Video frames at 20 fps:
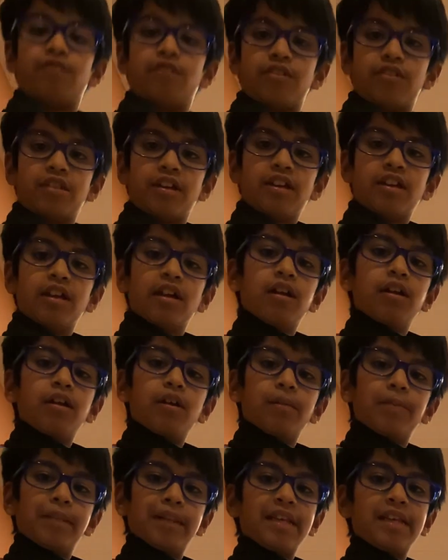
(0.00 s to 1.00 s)
you did,
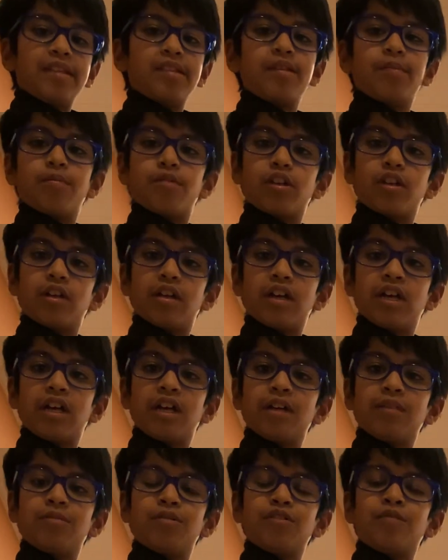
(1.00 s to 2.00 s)
please
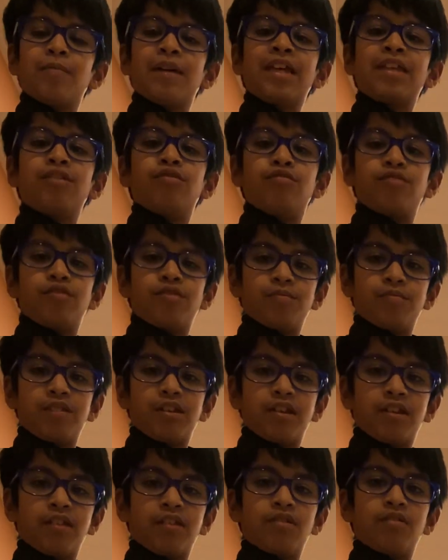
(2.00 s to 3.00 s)
subscribe to my YouTube
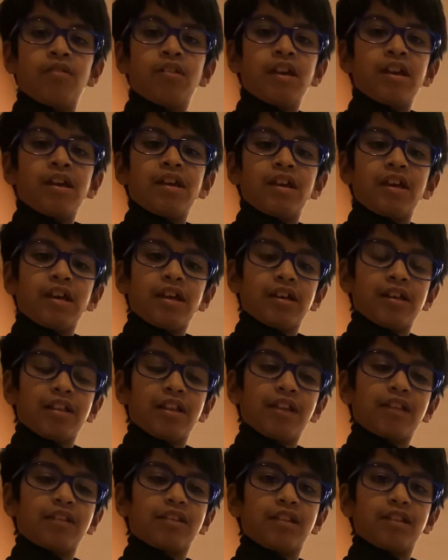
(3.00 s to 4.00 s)
channel and
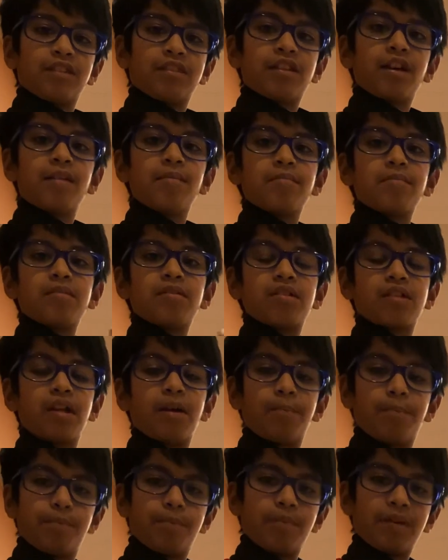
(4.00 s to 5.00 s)
click the thumbs up
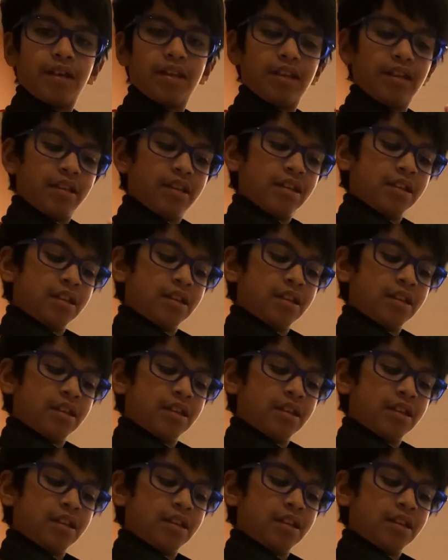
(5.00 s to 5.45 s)
button.